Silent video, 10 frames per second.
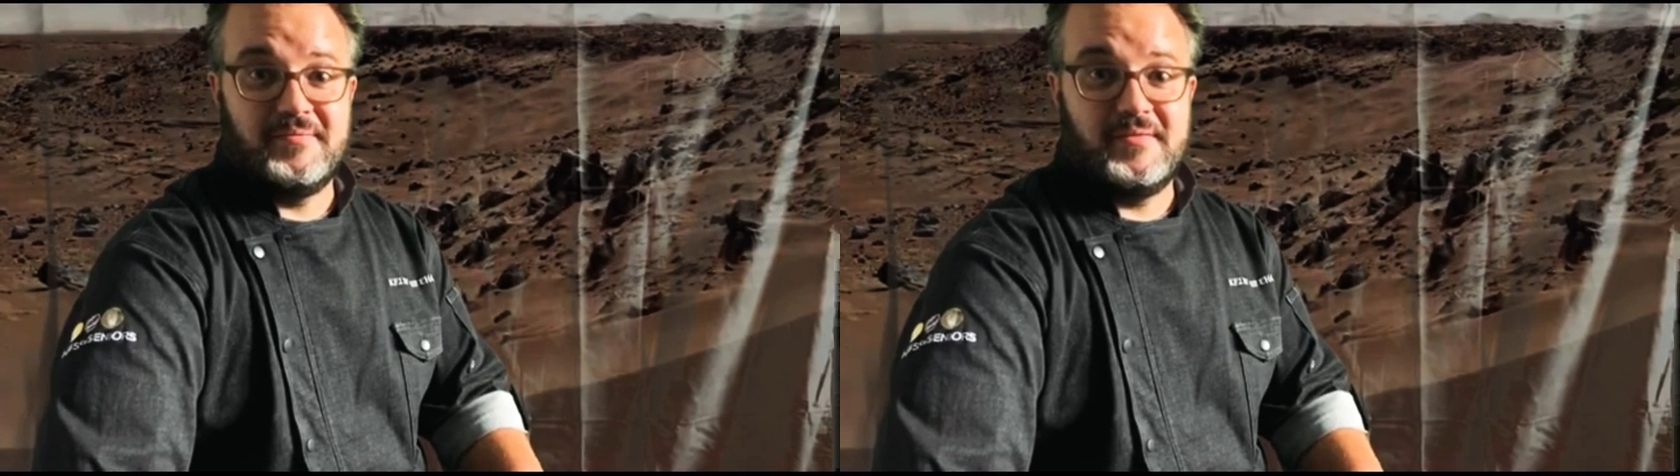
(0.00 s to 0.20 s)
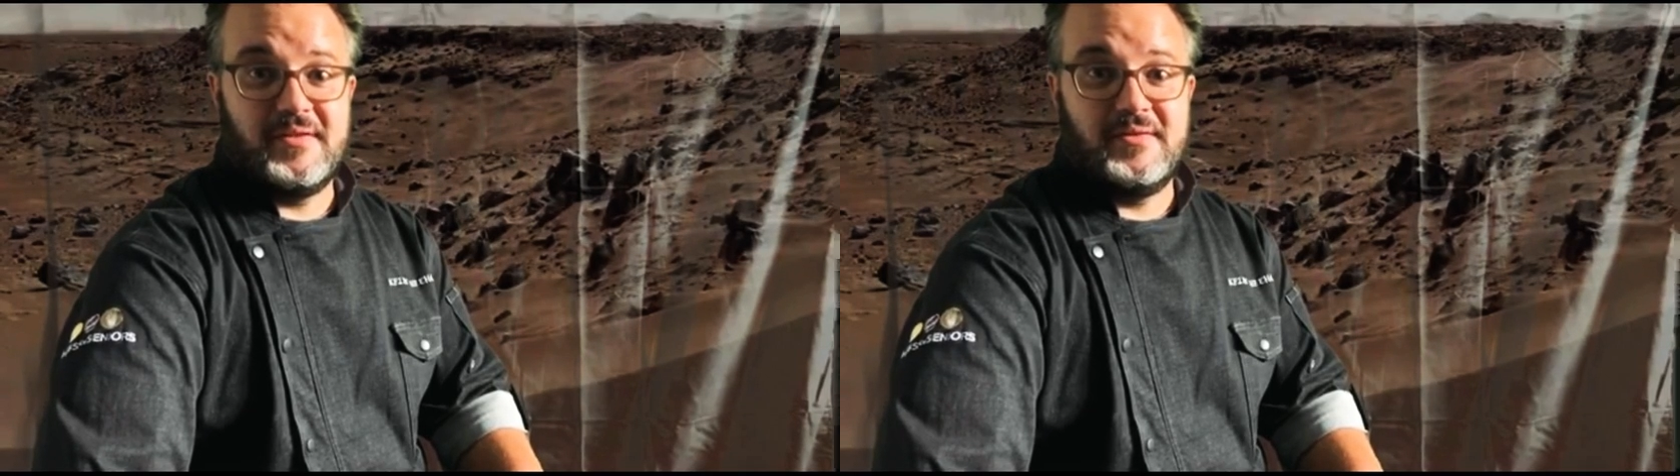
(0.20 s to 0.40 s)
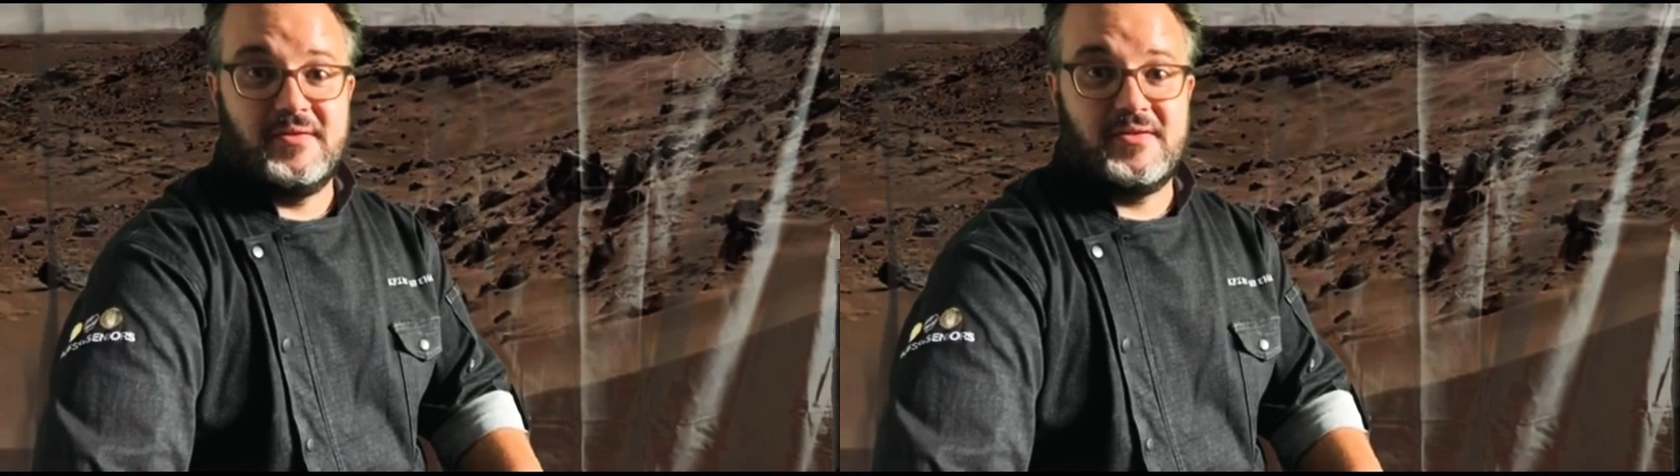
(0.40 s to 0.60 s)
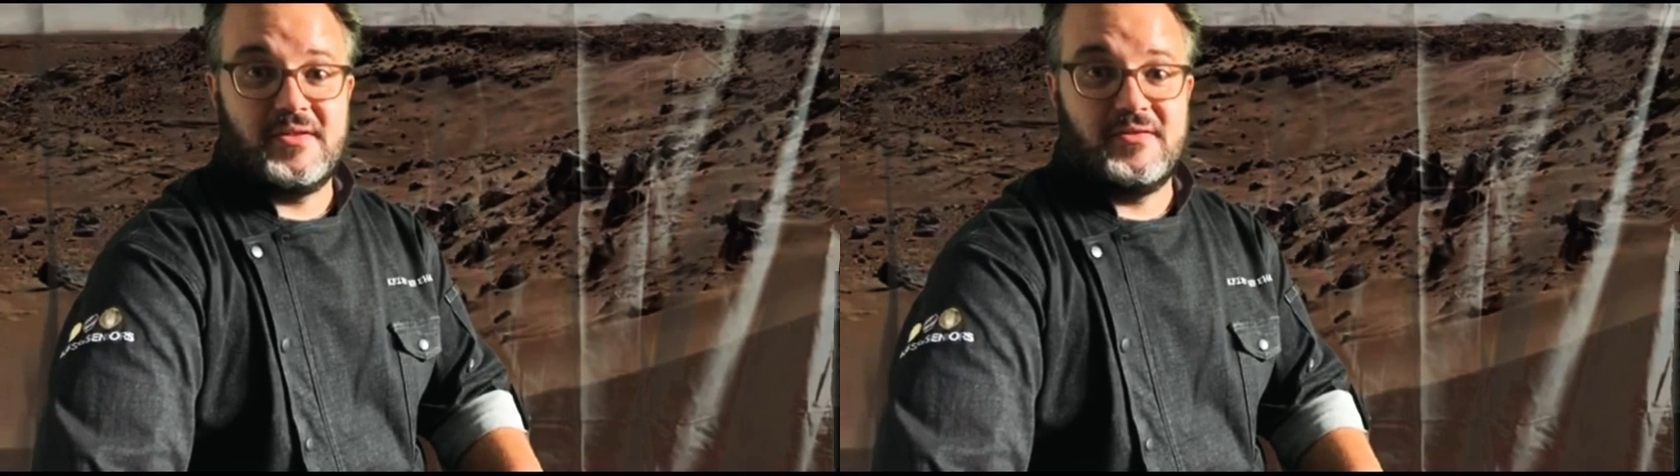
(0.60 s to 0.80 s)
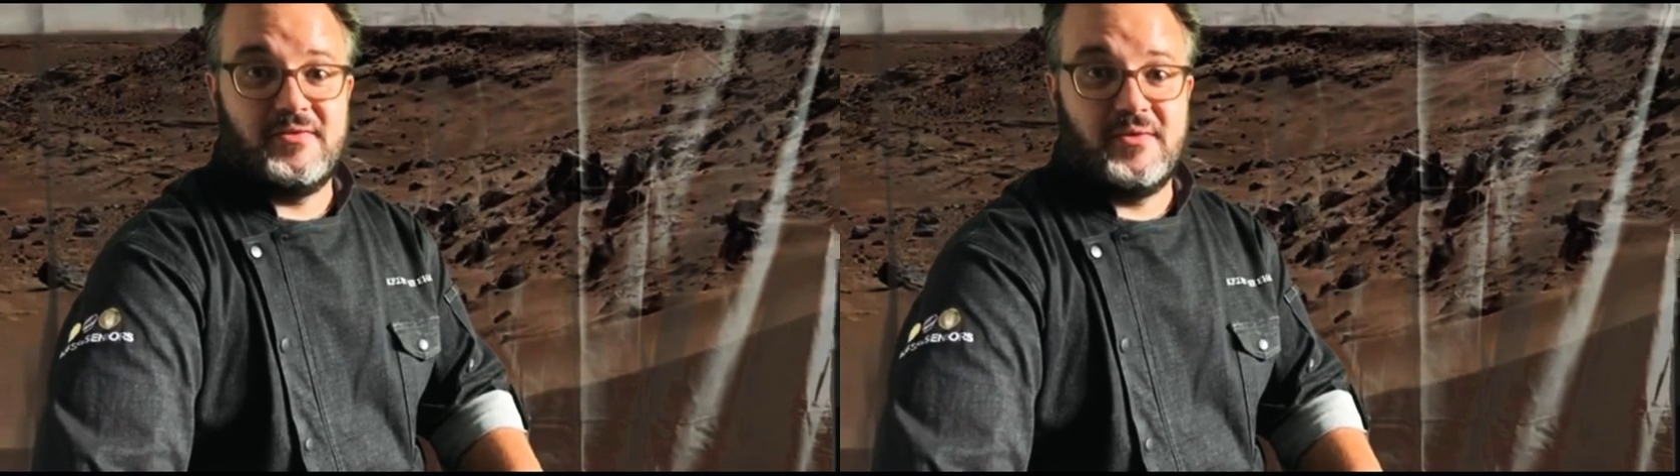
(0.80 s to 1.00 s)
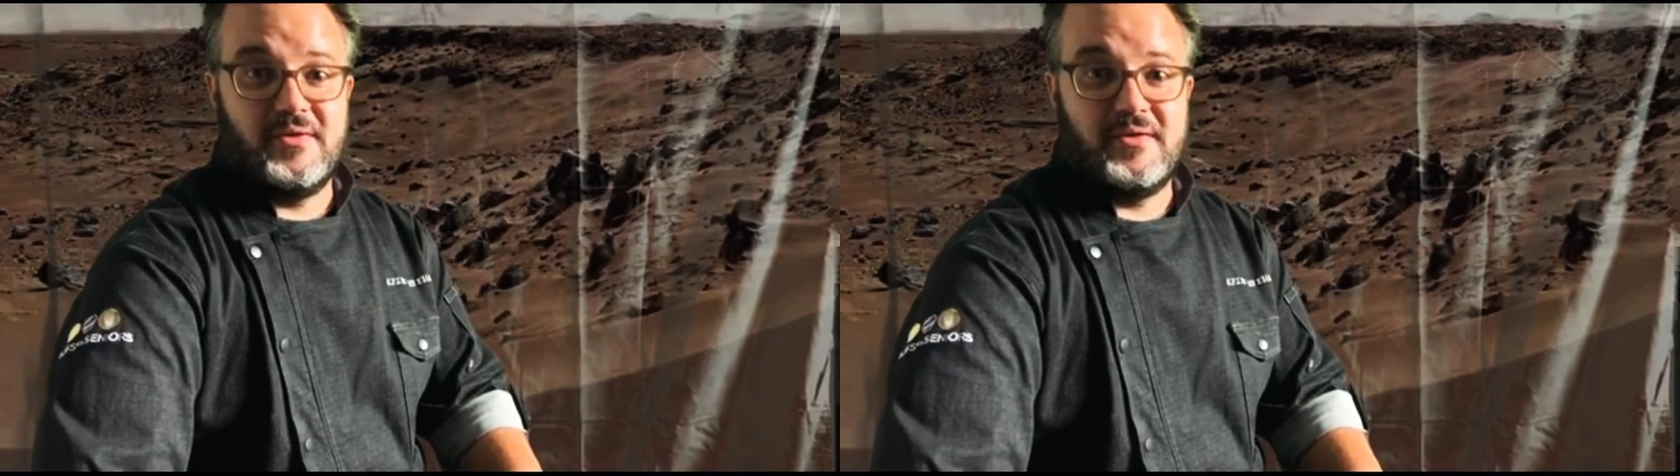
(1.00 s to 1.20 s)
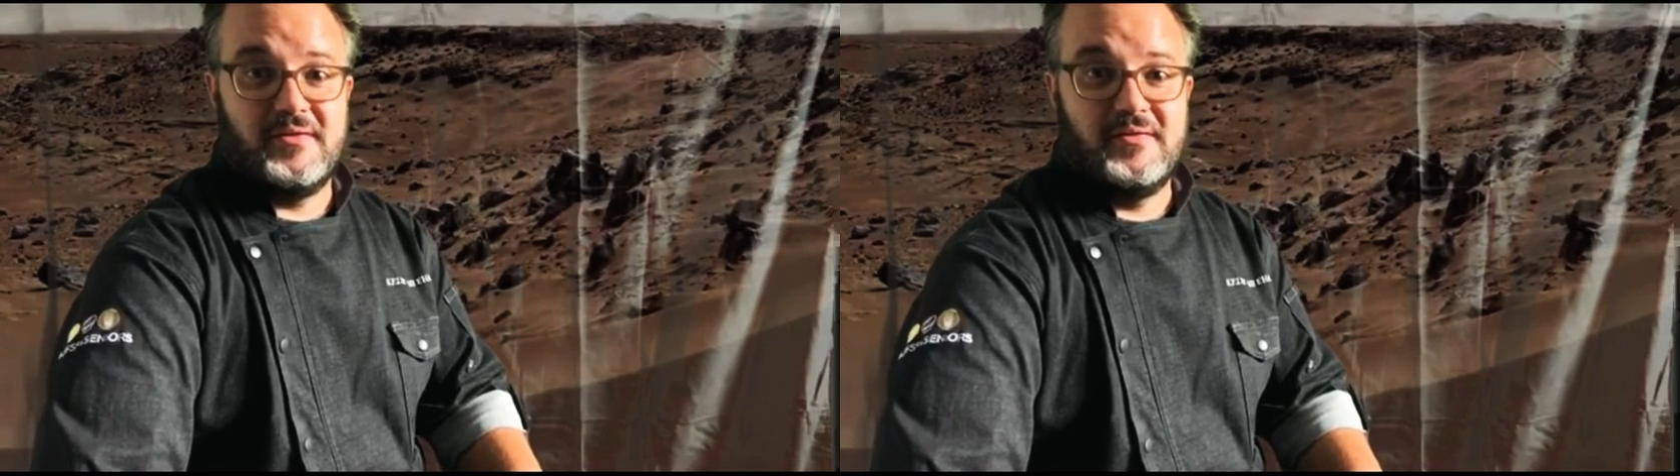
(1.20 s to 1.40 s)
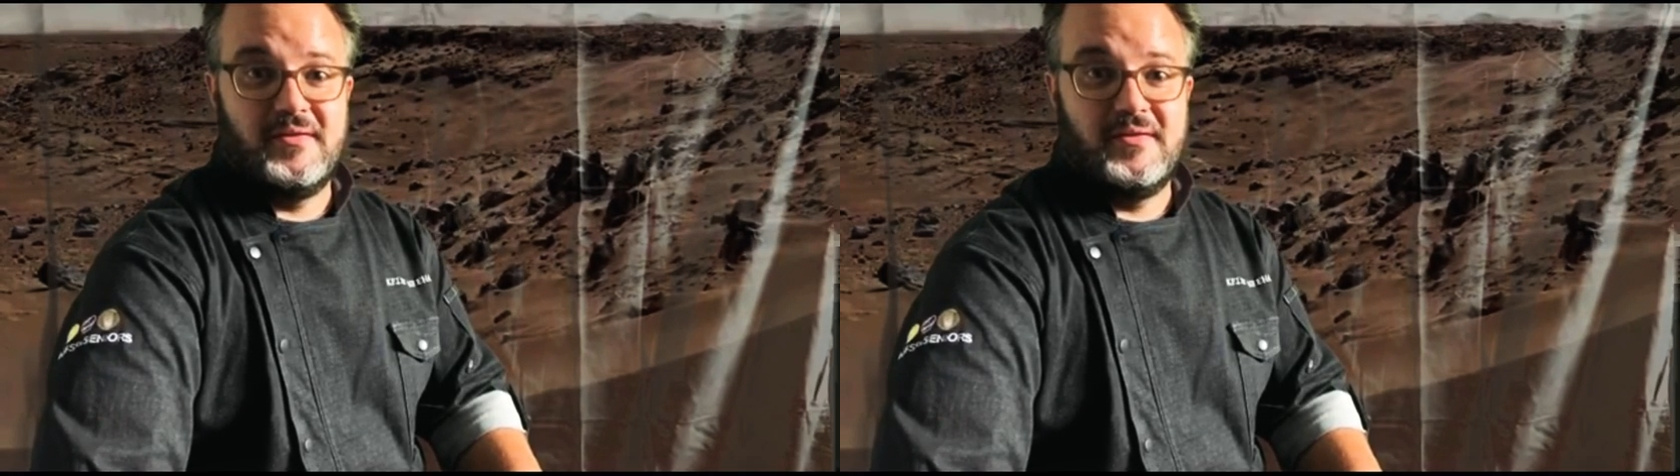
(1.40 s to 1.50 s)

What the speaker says: down here in South Florida.